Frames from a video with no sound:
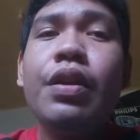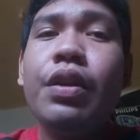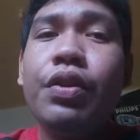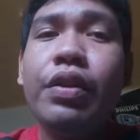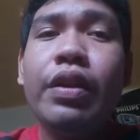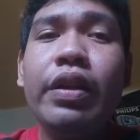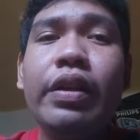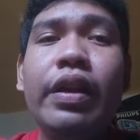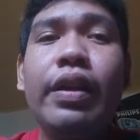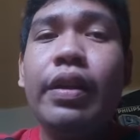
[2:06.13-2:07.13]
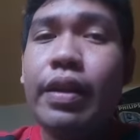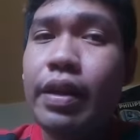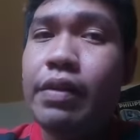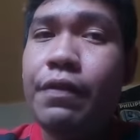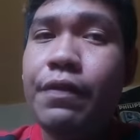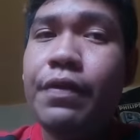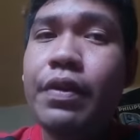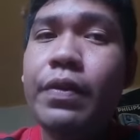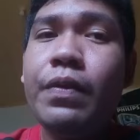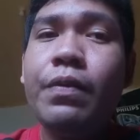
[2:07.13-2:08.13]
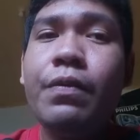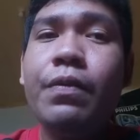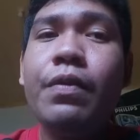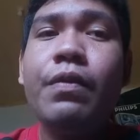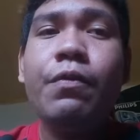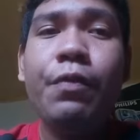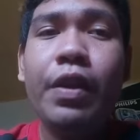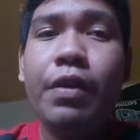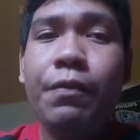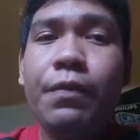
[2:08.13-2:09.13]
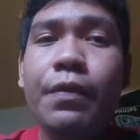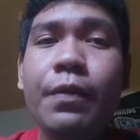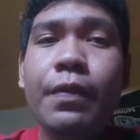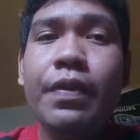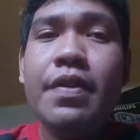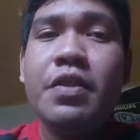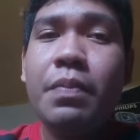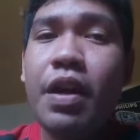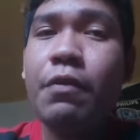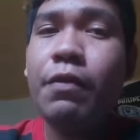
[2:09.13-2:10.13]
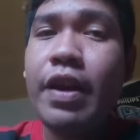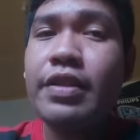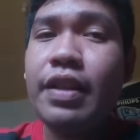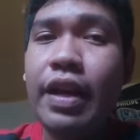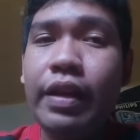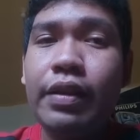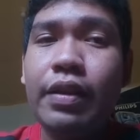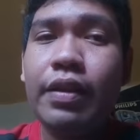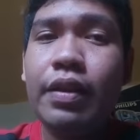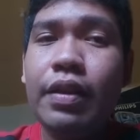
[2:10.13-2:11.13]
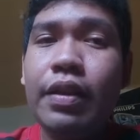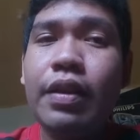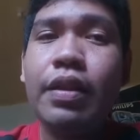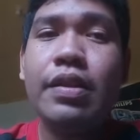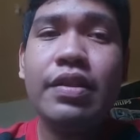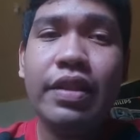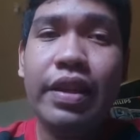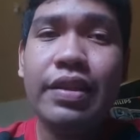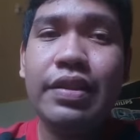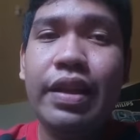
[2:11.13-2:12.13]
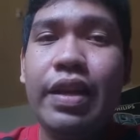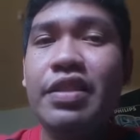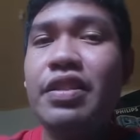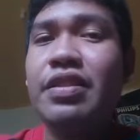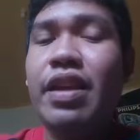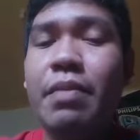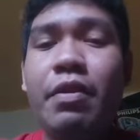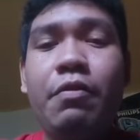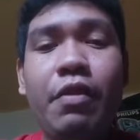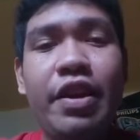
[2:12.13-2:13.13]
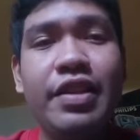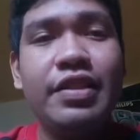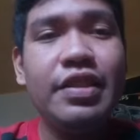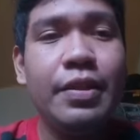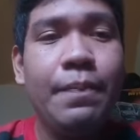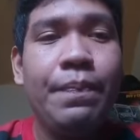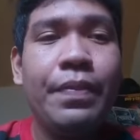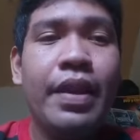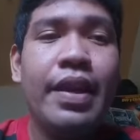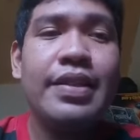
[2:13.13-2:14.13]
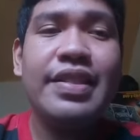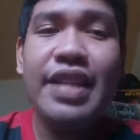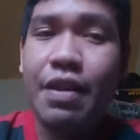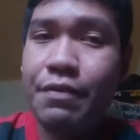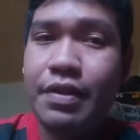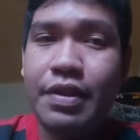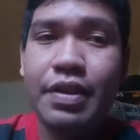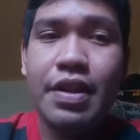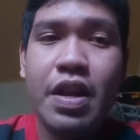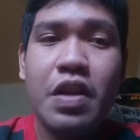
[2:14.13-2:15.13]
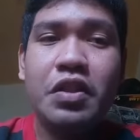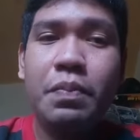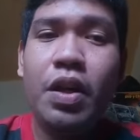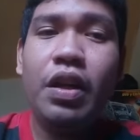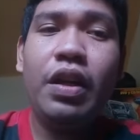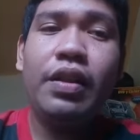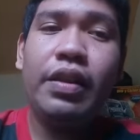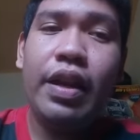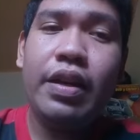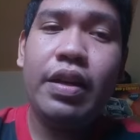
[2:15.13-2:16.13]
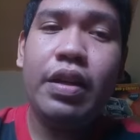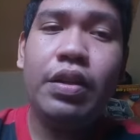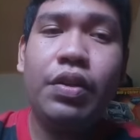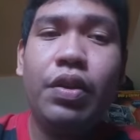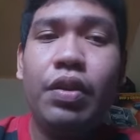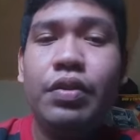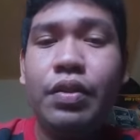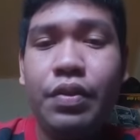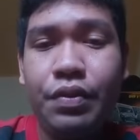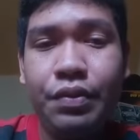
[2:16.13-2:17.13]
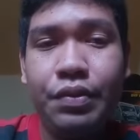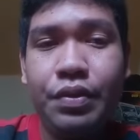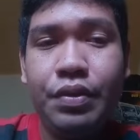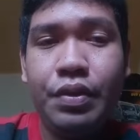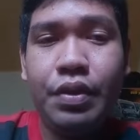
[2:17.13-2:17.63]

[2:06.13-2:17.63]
utility knife; fifth, small flashlight; 6, adjustable wrench; 7, small container to hold screws;